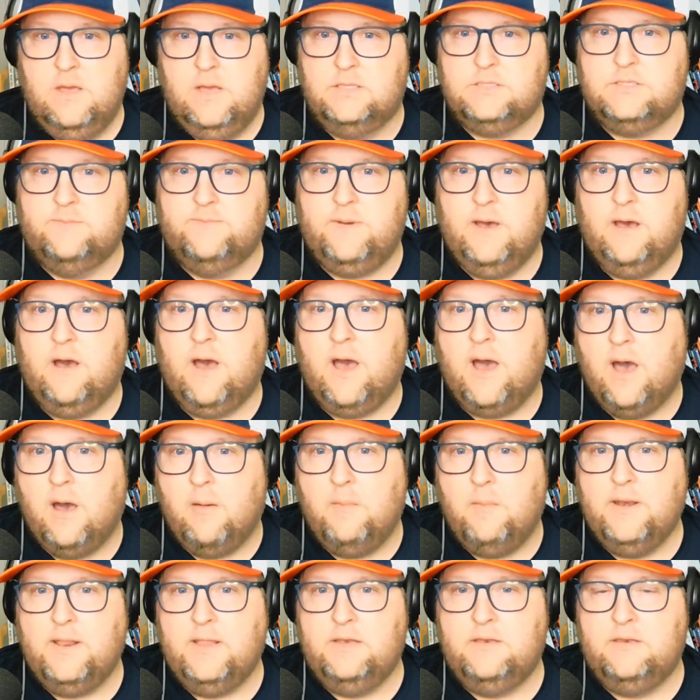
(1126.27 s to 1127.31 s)
It's about
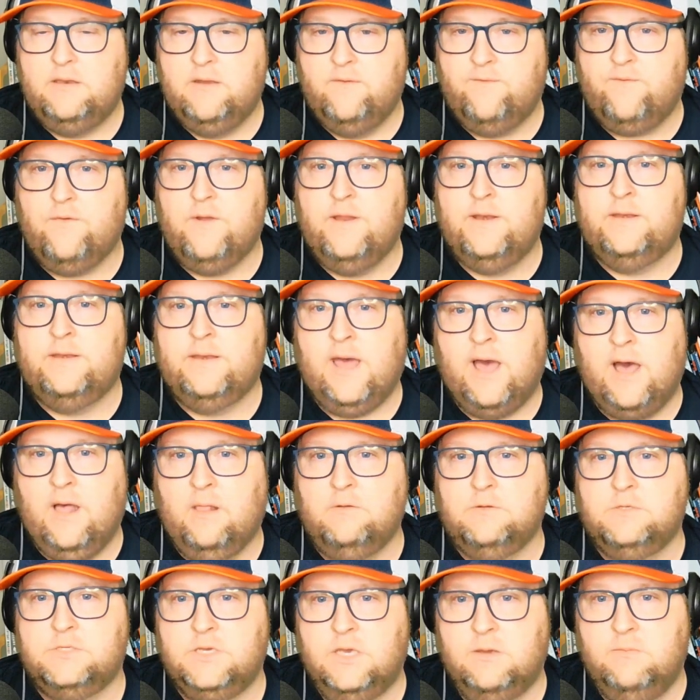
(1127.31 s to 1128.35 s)
how many different
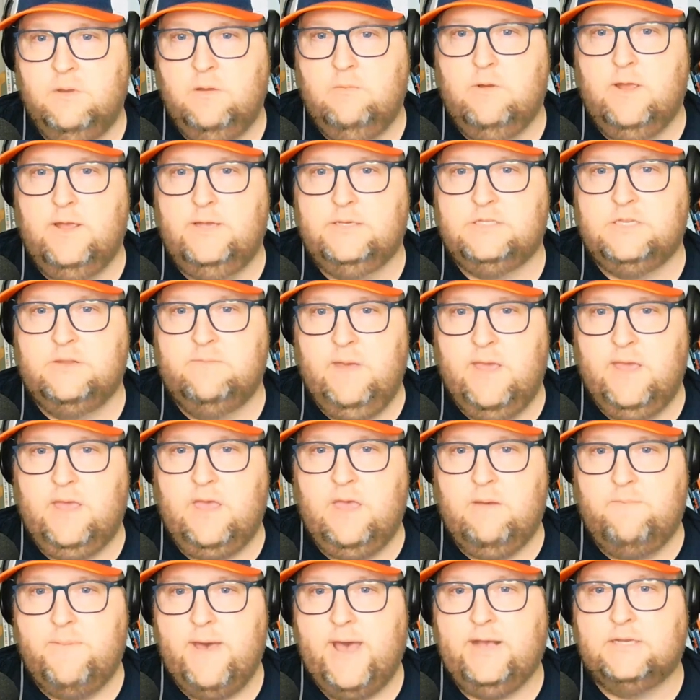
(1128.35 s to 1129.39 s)
dollars can we raise to make
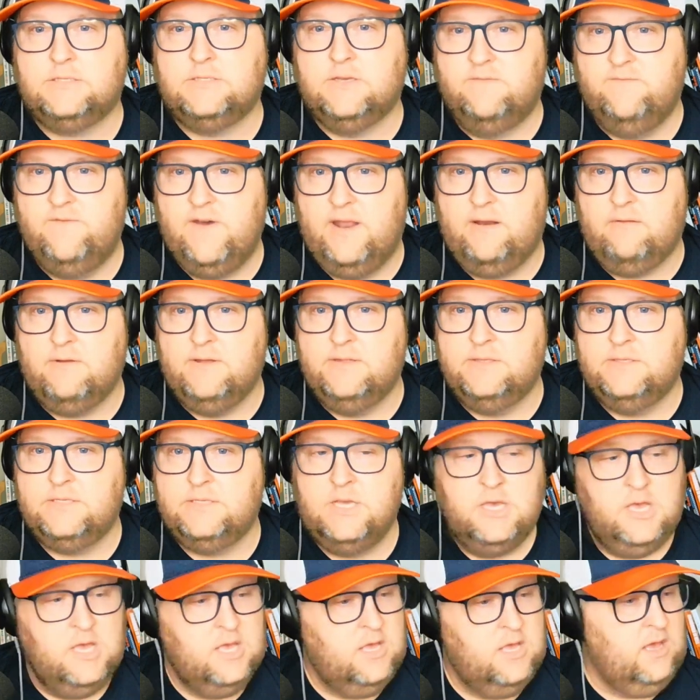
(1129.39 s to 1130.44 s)
impacts on
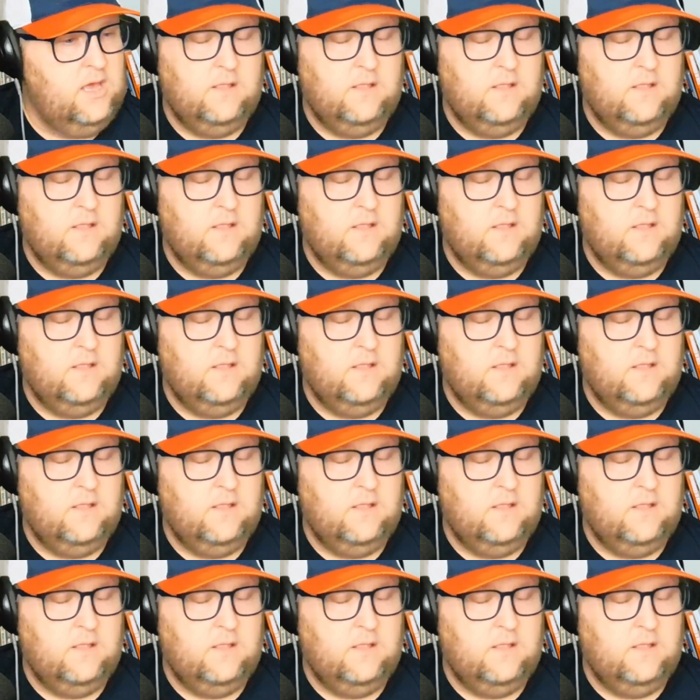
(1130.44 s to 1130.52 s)
veterans.